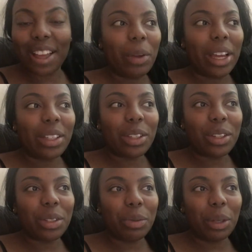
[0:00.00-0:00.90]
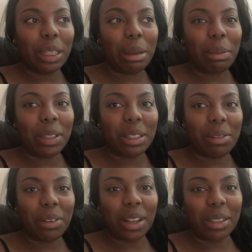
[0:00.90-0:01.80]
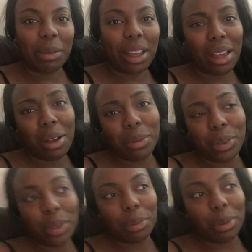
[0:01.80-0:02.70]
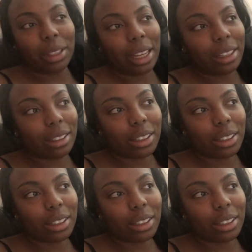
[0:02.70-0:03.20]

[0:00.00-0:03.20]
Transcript: Weekends are just really busy for us and we get home super late.